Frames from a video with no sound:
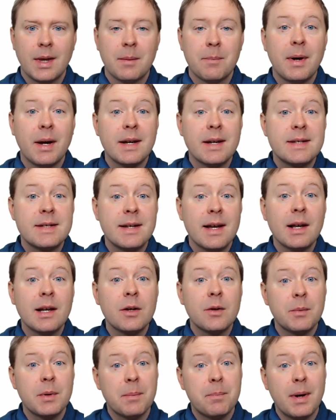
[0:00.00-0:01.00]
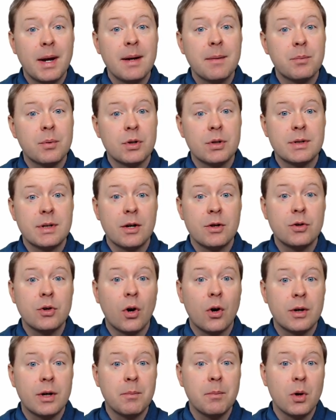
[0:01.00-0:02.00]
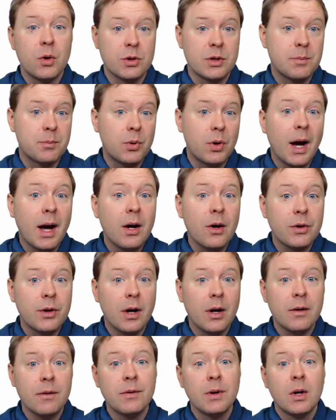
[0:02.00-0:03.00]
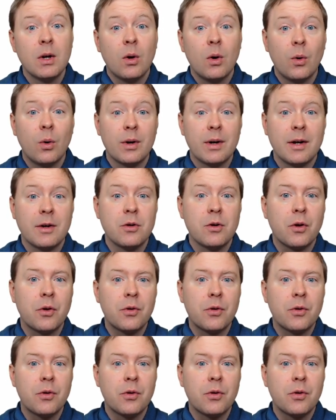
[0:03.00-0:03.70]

But it's seldom the papers that you are the most proud of or that you